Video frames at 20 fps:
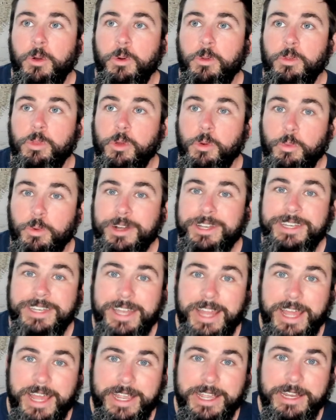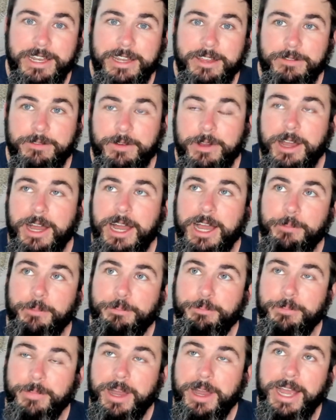The one negative
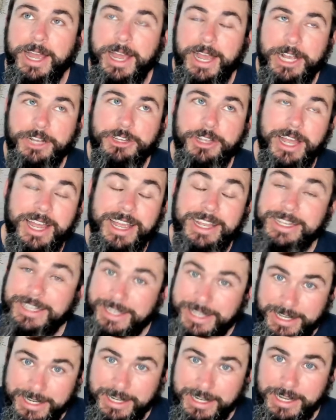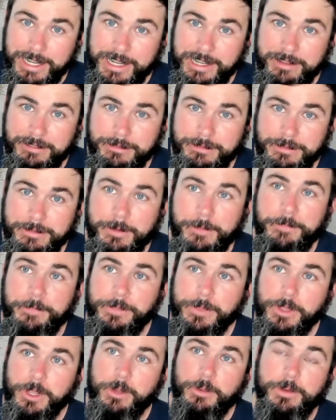I did have
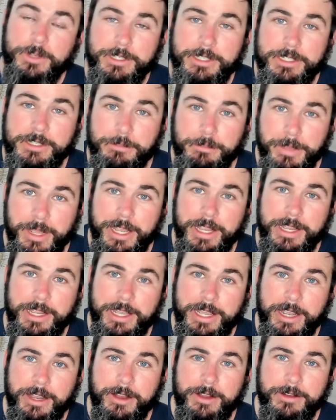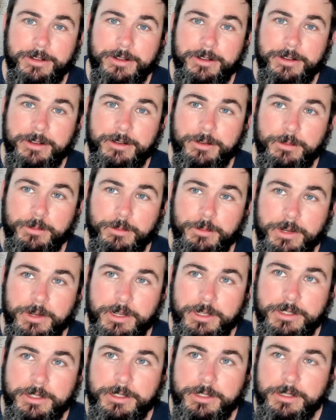was the main character
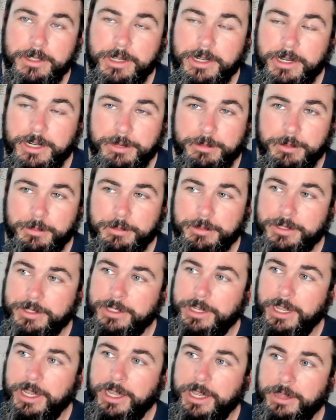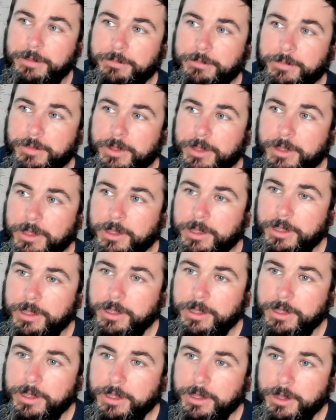was I don't even remember his name.
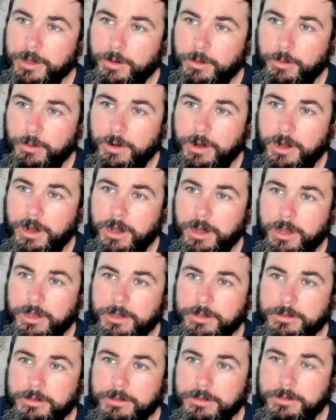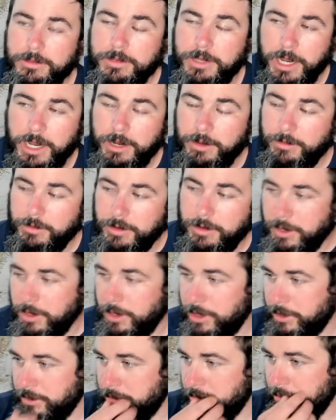Juan, not
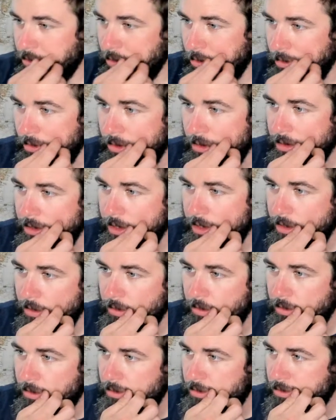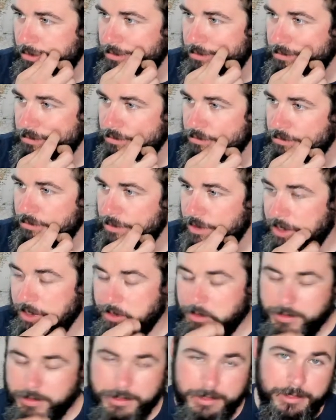Juan. He,
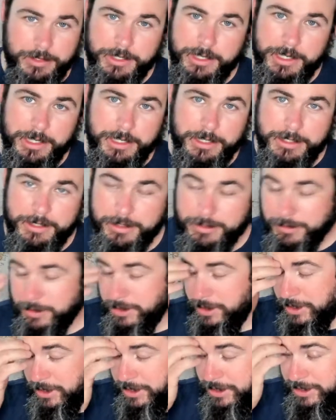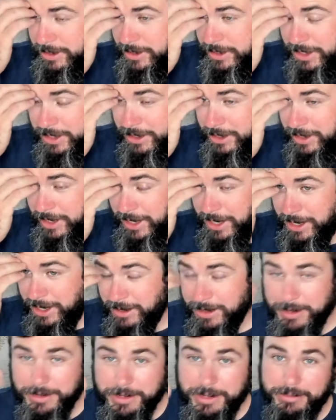jeez, so yeah,
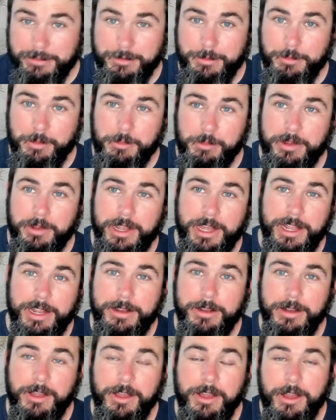I'll never remember that.